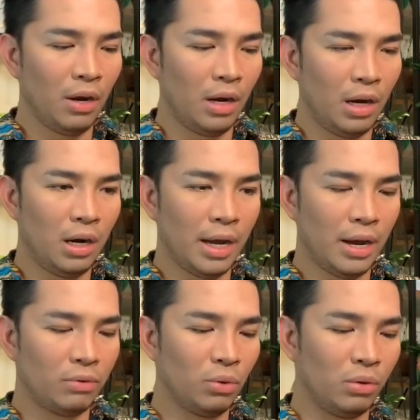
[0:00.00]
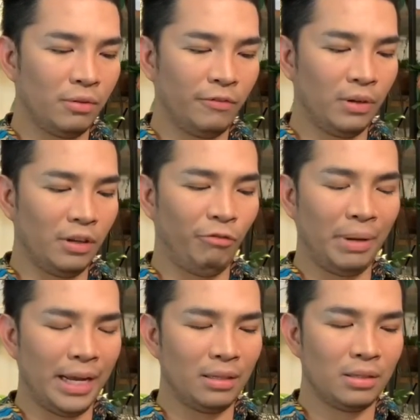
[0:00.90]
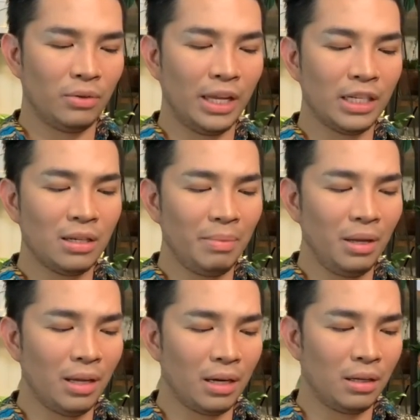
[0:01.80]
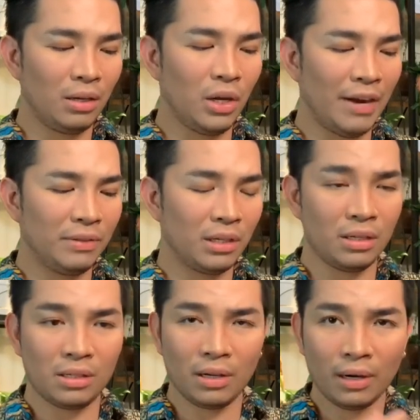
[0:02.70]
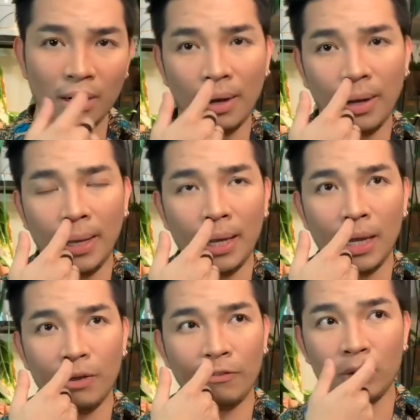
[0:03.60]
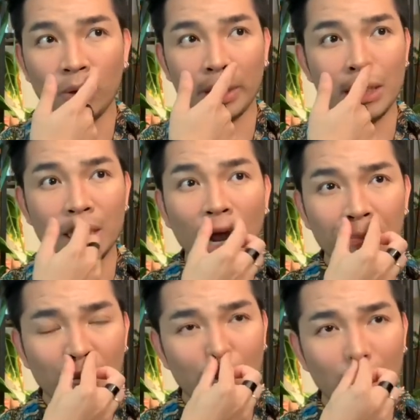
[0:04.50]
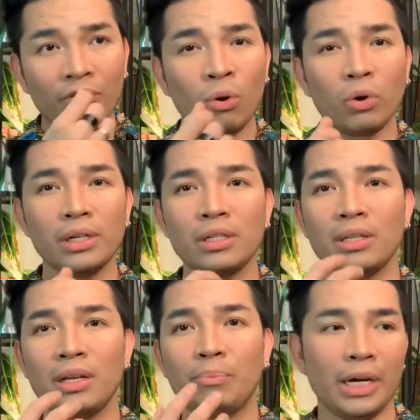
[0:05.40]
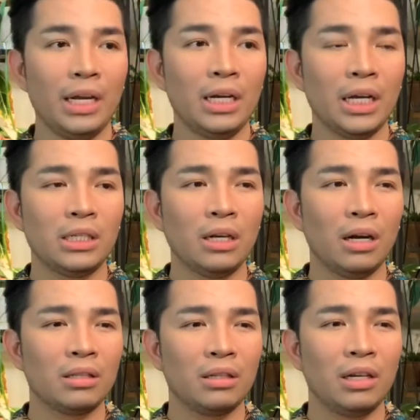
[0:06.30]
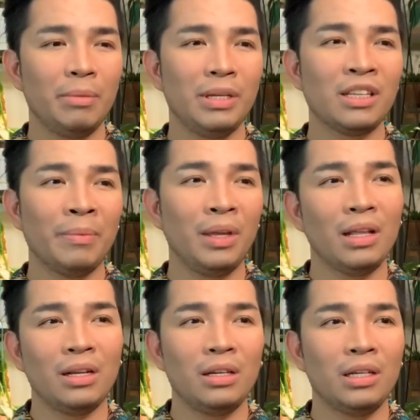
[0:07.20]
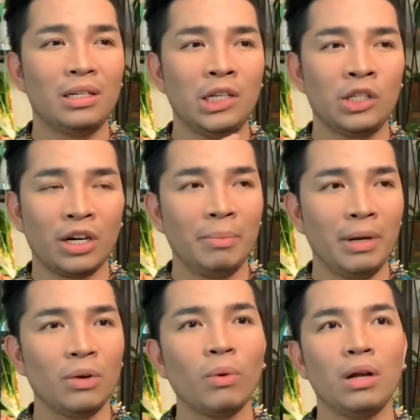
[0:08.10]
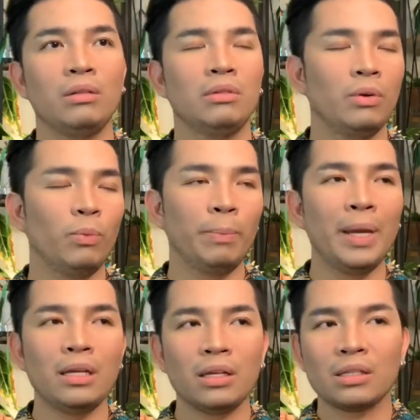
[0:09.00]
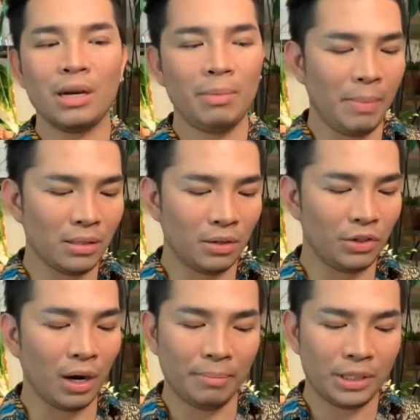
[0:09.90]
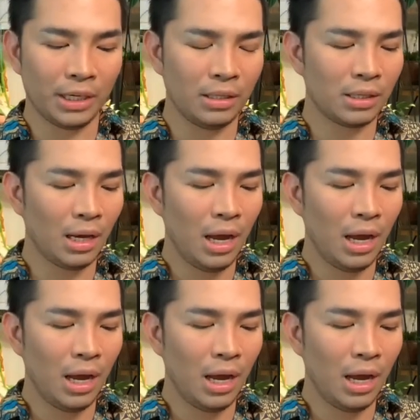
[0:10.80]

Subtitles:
in a household full of plants. So that's something that you have to consider. If you are adopting, of course, breed is not gonna be something that you could determine. Well, it's gonna be based on your options